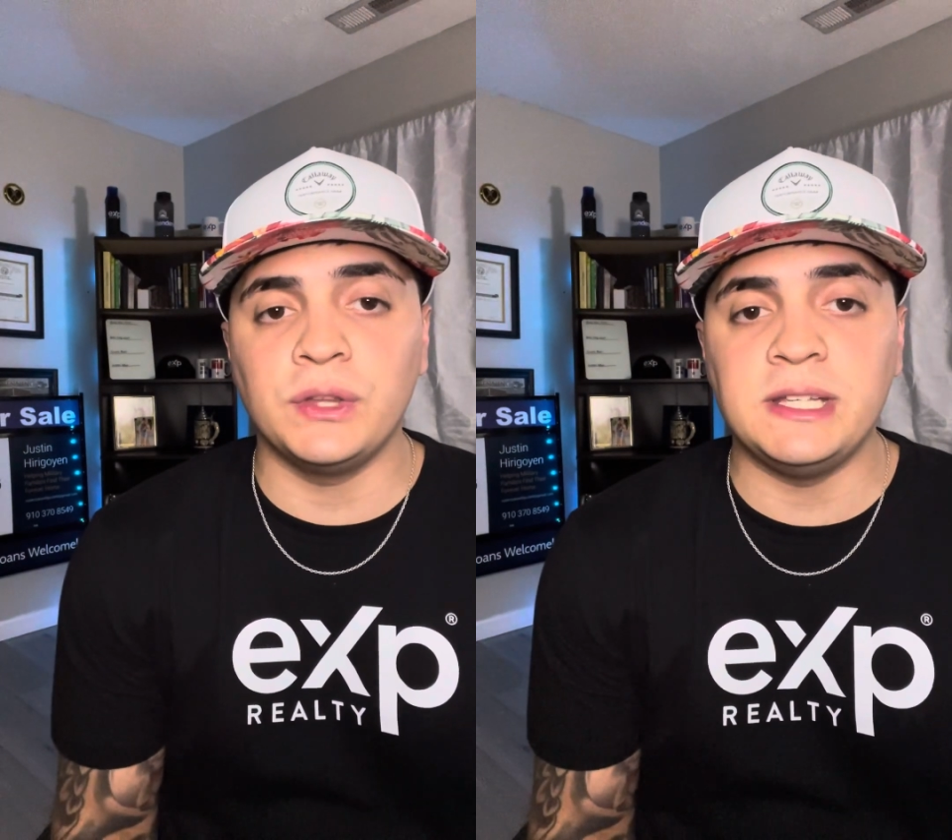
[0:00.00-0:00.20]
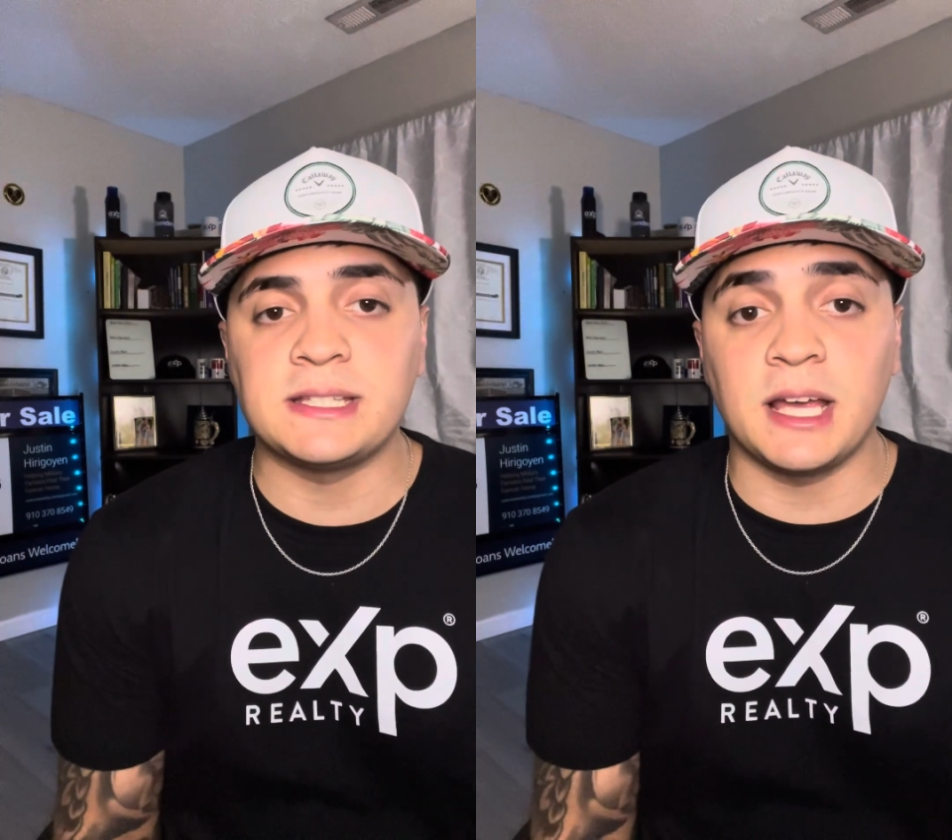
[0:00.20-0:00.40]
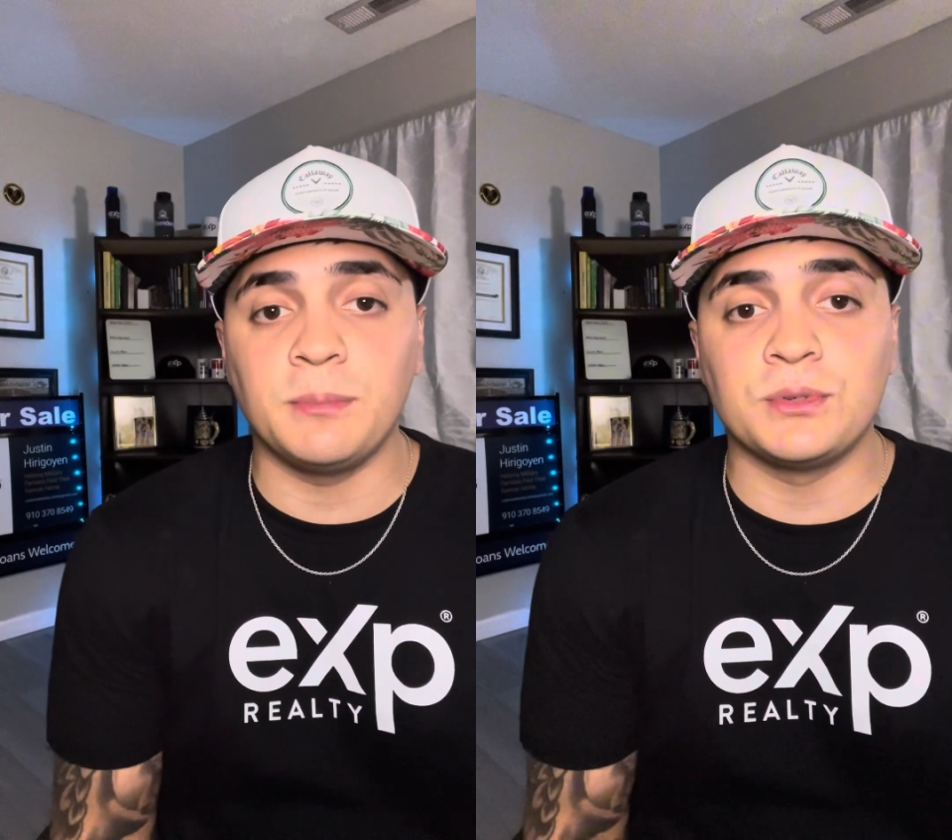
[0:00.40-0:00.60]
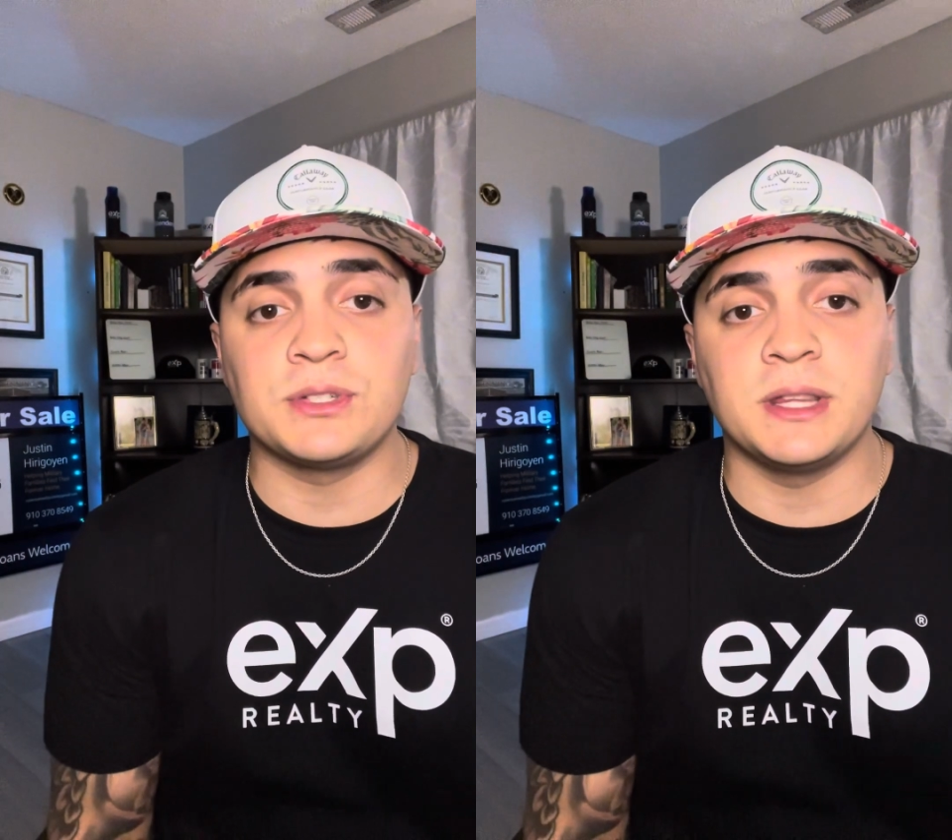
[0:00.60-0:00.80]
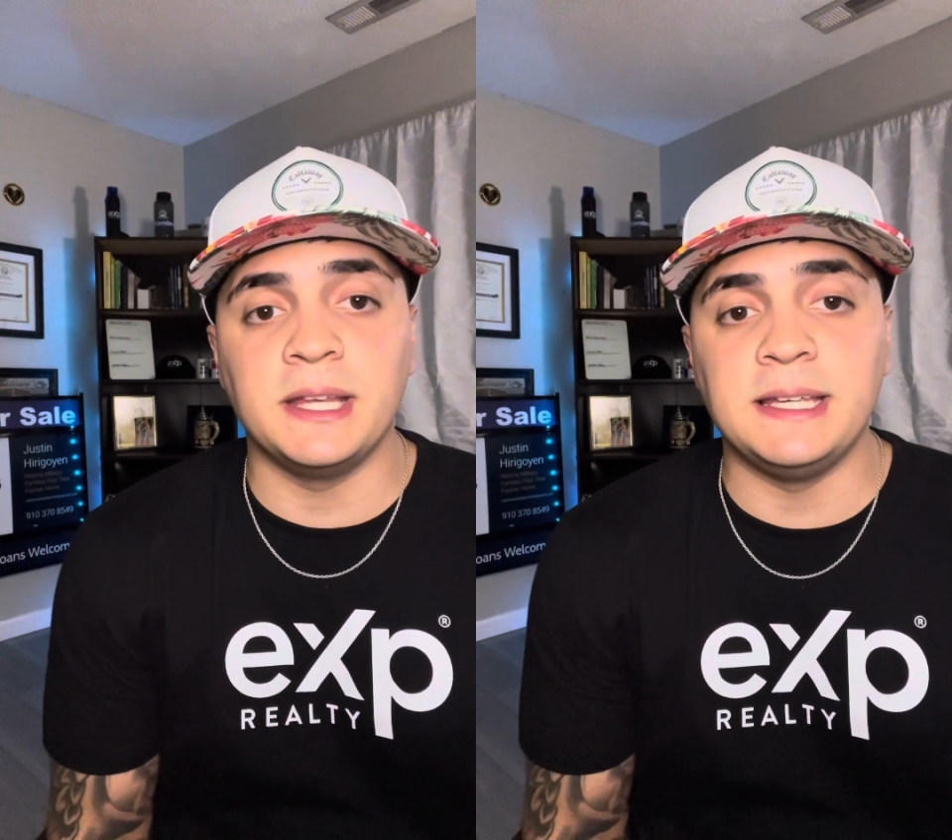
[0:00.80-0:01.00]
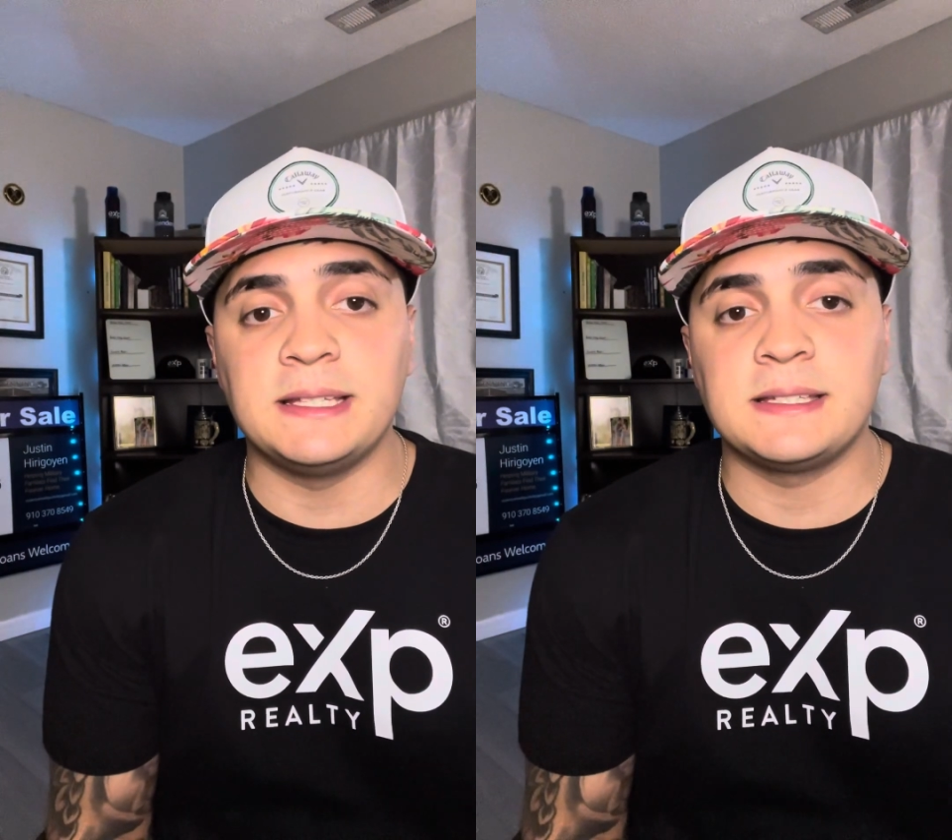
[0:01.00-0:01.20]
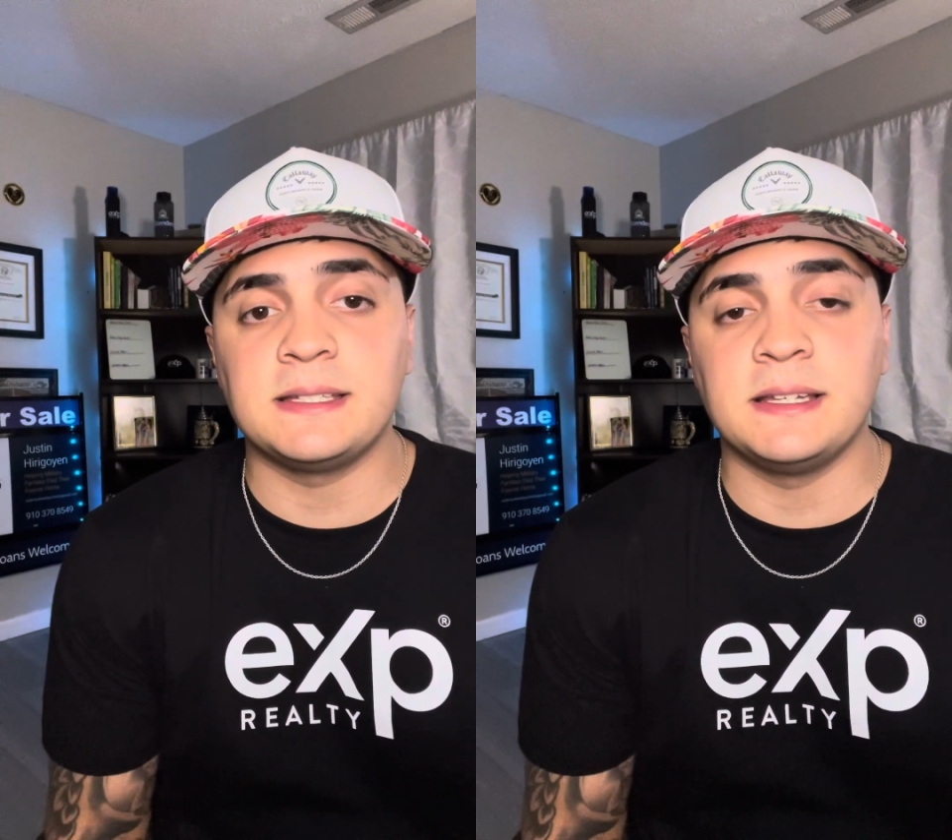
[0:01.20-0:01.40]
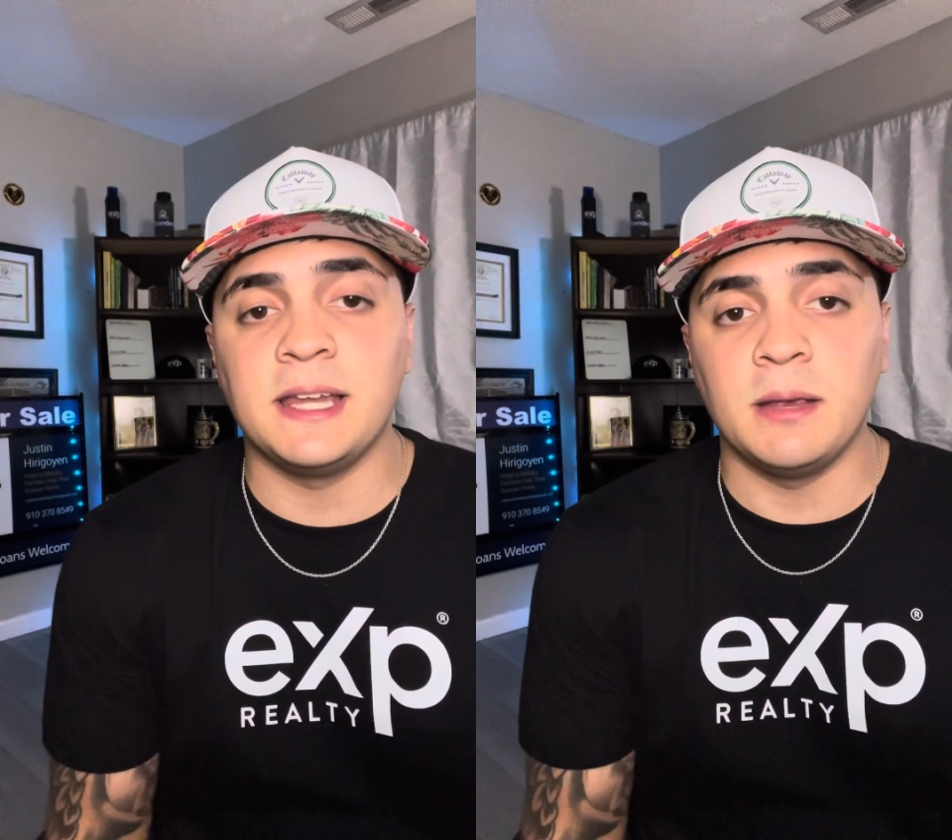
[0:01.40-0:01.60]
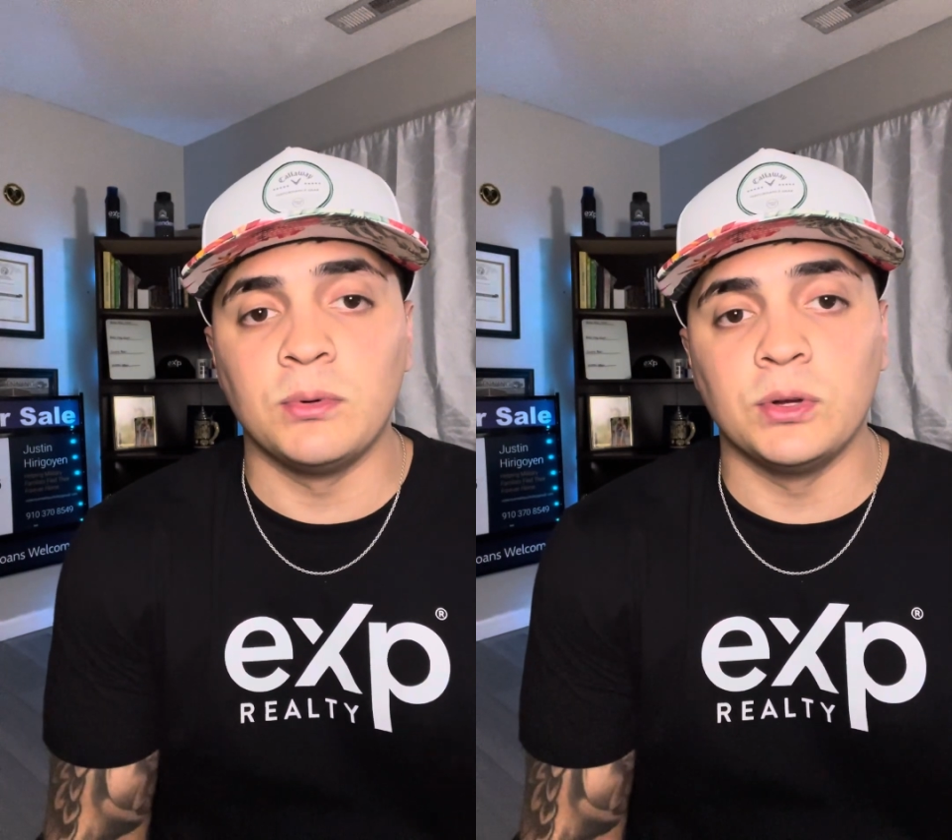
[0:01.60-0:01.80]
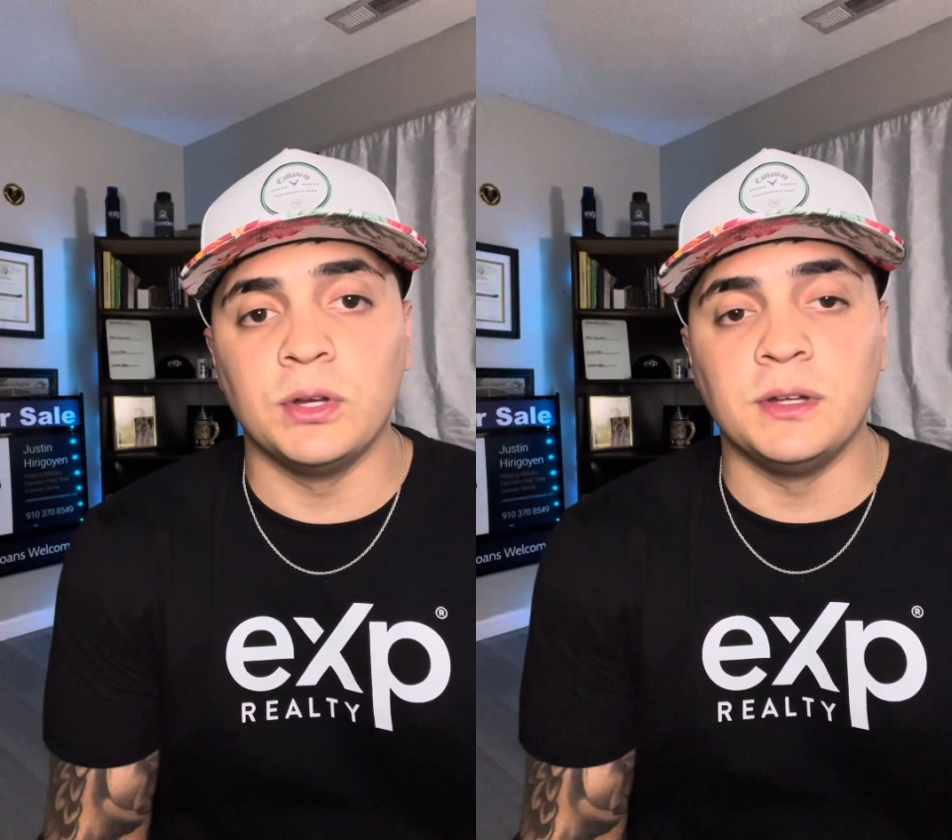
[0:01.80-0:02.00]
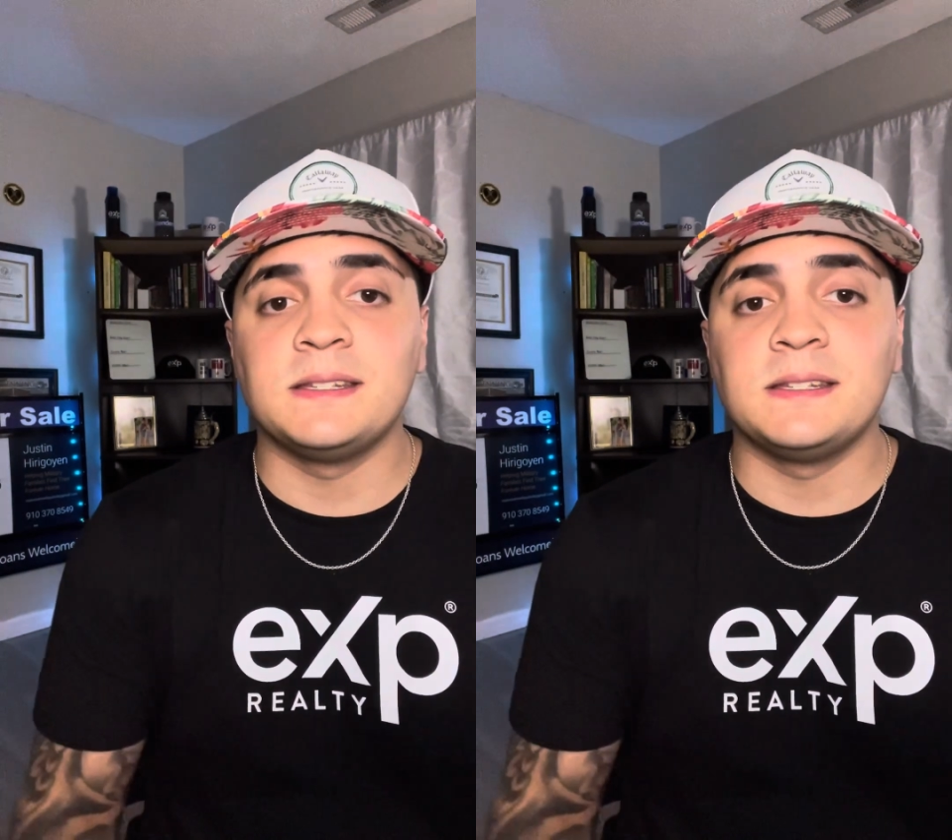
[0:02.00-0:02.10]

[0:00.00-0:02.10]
the Cypress Lakes neighborhood.